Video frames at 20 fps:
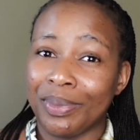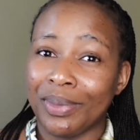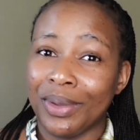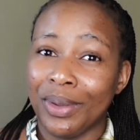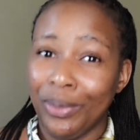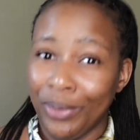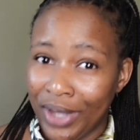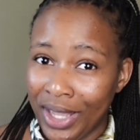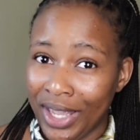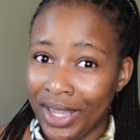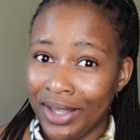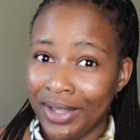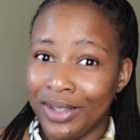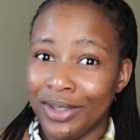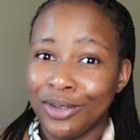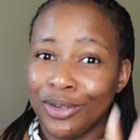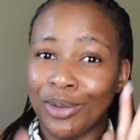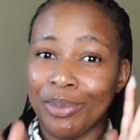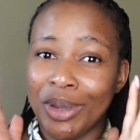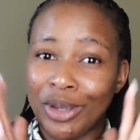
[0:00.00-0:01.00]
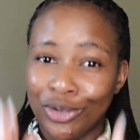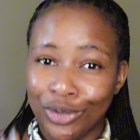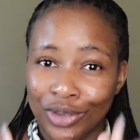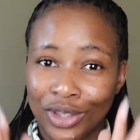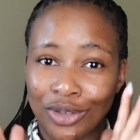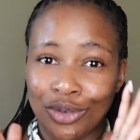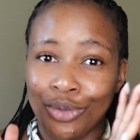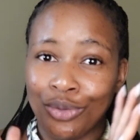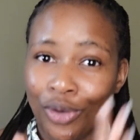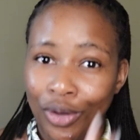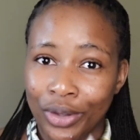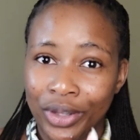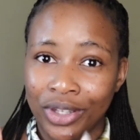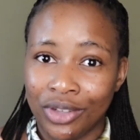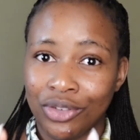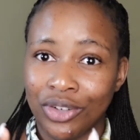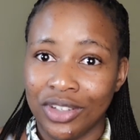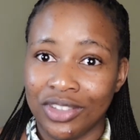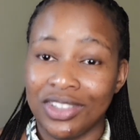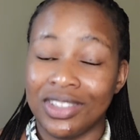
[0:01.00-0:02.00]
Okay, so make sure that you follow
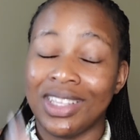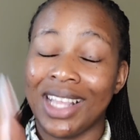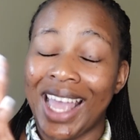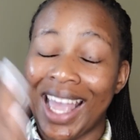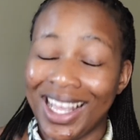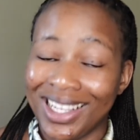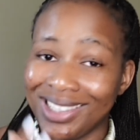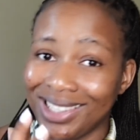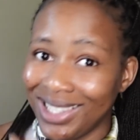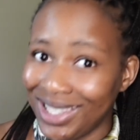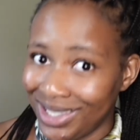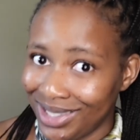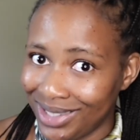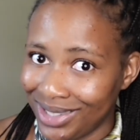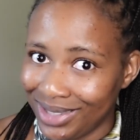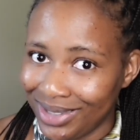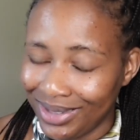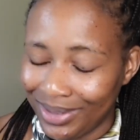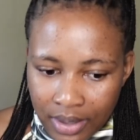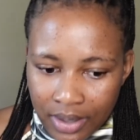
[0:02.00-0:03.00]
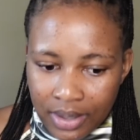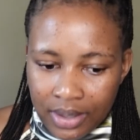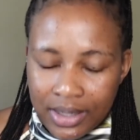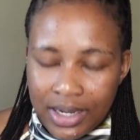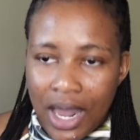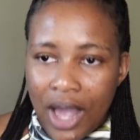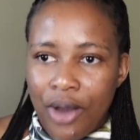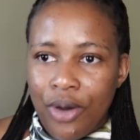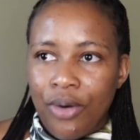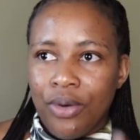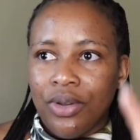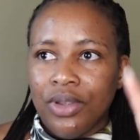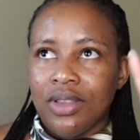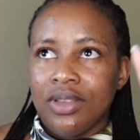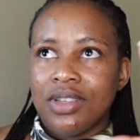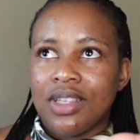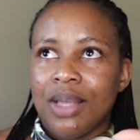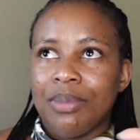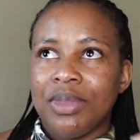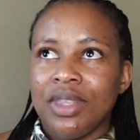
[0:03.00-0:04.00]
instructions as is. Now,
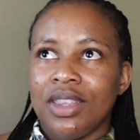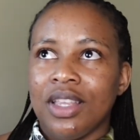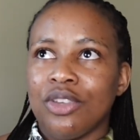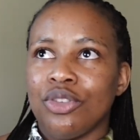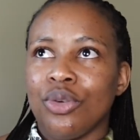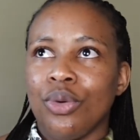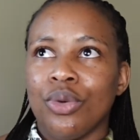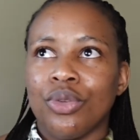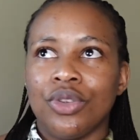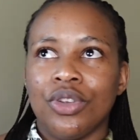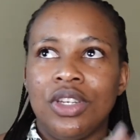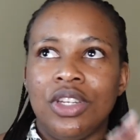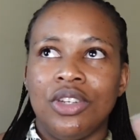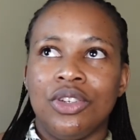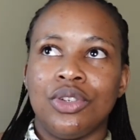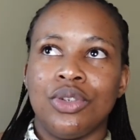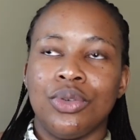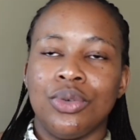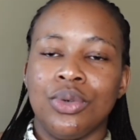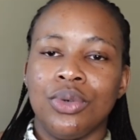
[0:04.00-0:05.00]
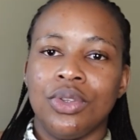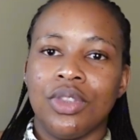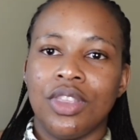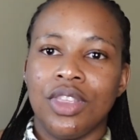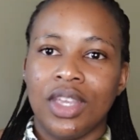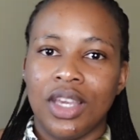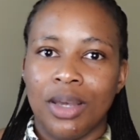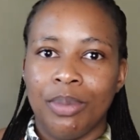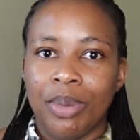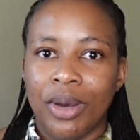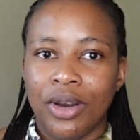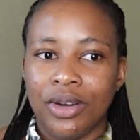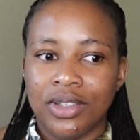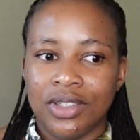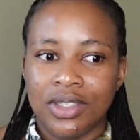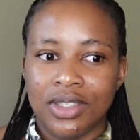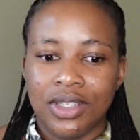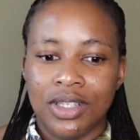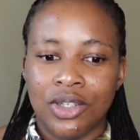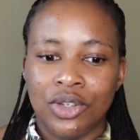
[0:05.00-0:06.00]
something that you also need to think
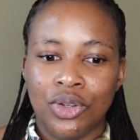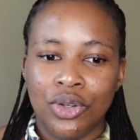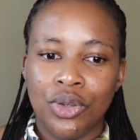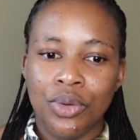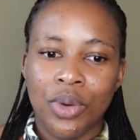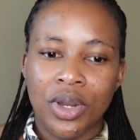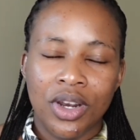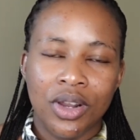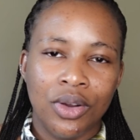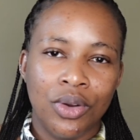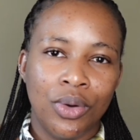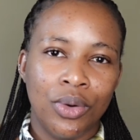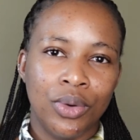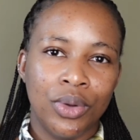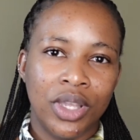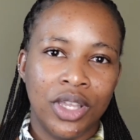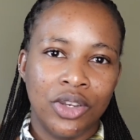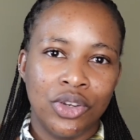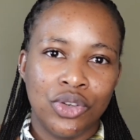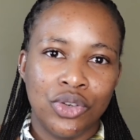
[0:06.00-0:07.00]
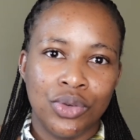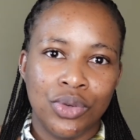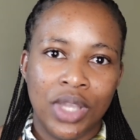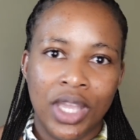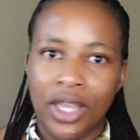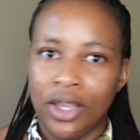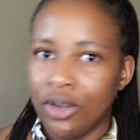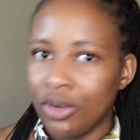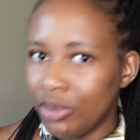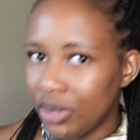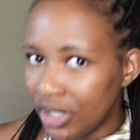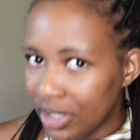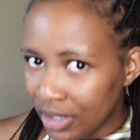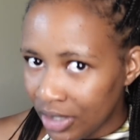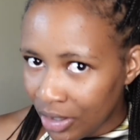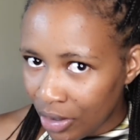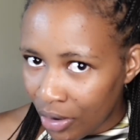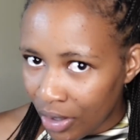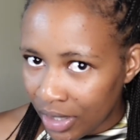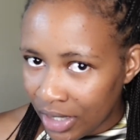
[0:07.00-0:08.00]
about, do you want to go into a community
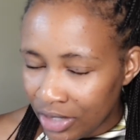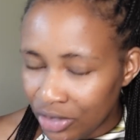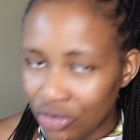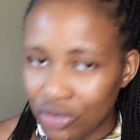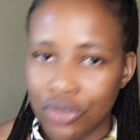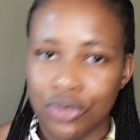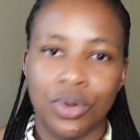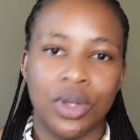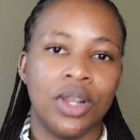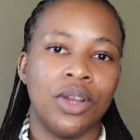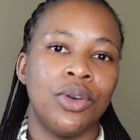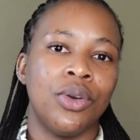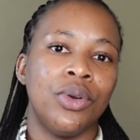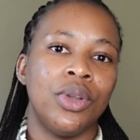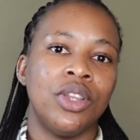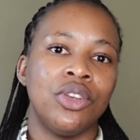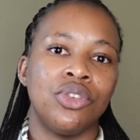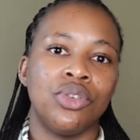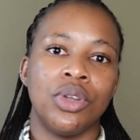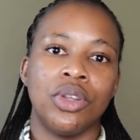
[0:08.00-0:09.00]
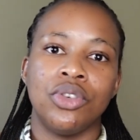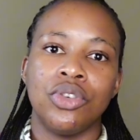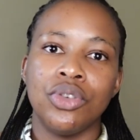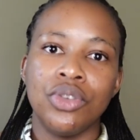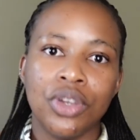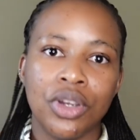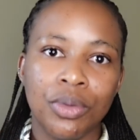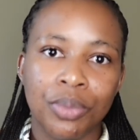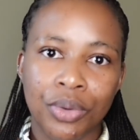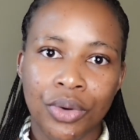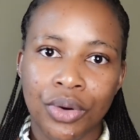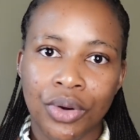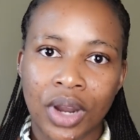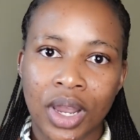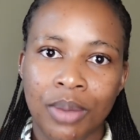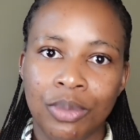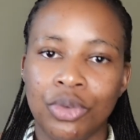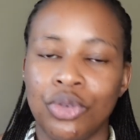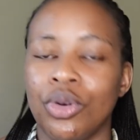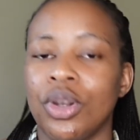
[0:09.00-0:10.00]
college? Do you want to go into a 2-year
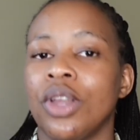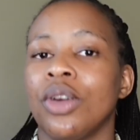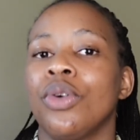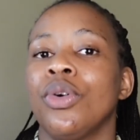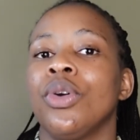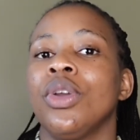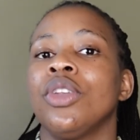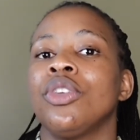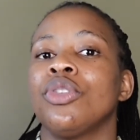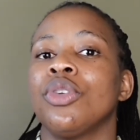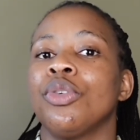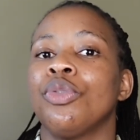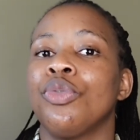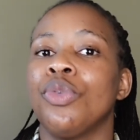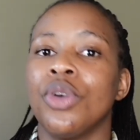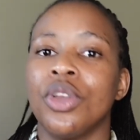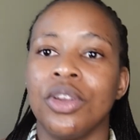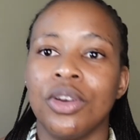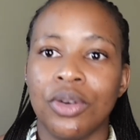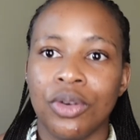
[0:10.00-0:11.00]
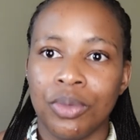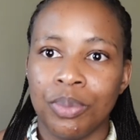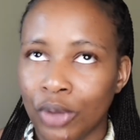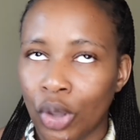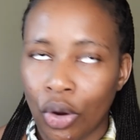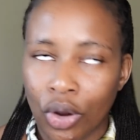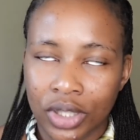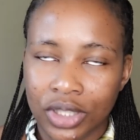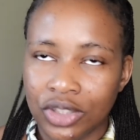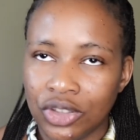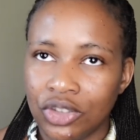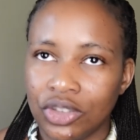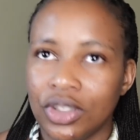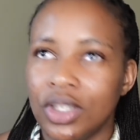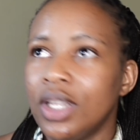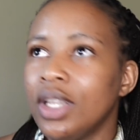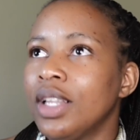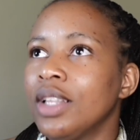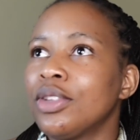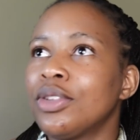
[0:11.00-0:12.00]
program? Do you want to go into a 4-year college?
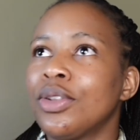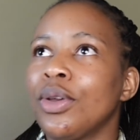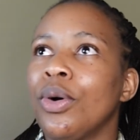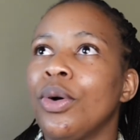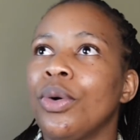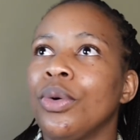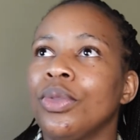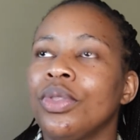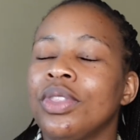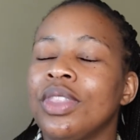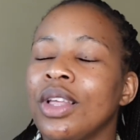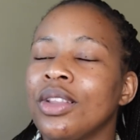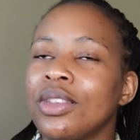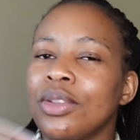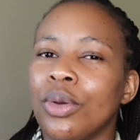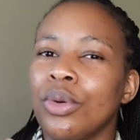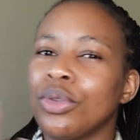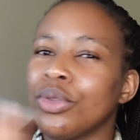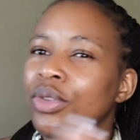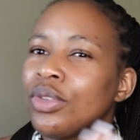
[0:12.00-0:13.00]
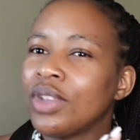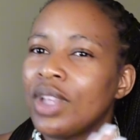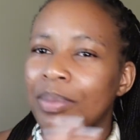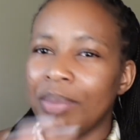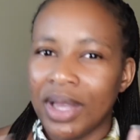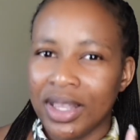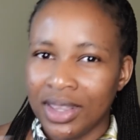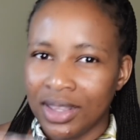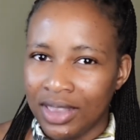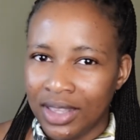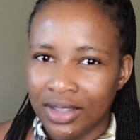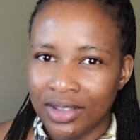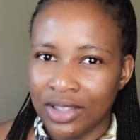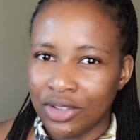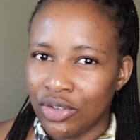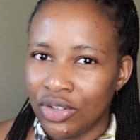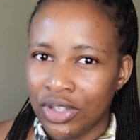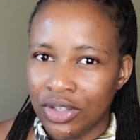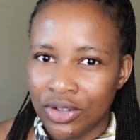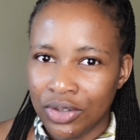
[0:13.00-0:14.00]
So that's also some other things
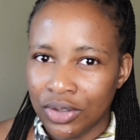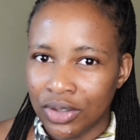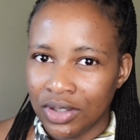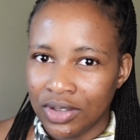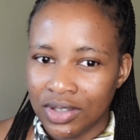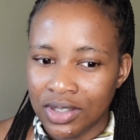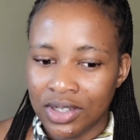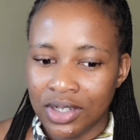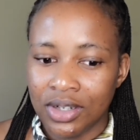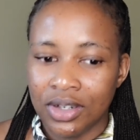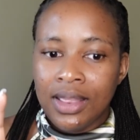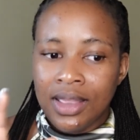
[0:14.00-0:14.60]
that you need to consider.